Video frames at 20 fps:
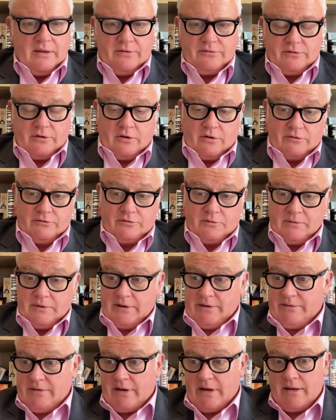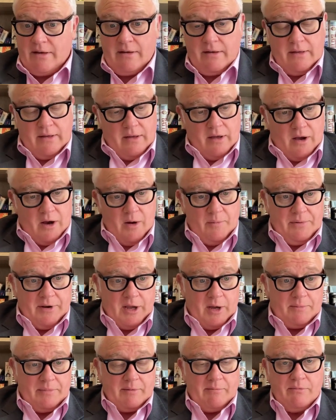So consequently, they're
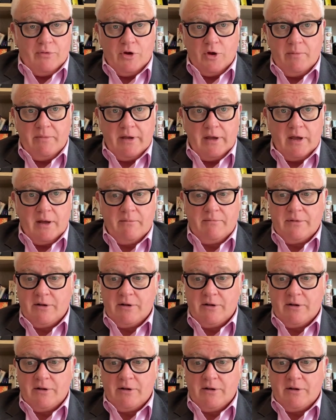opening up in Birmingham,